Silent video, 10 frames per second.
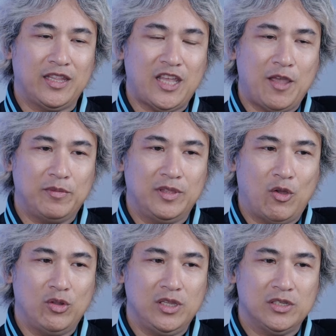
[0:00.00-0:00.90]
time, the
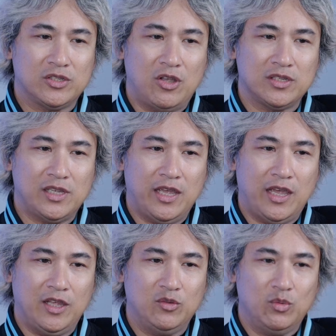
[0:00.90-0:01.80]
only songs I
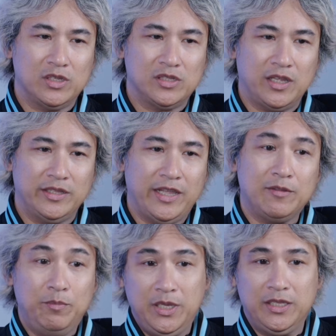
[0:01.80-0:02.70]
had was
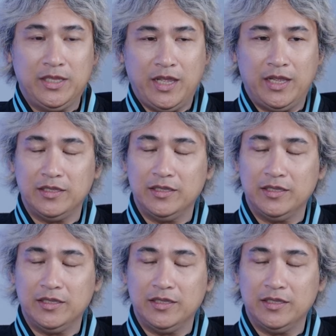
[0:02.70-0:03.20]
Deadbeat and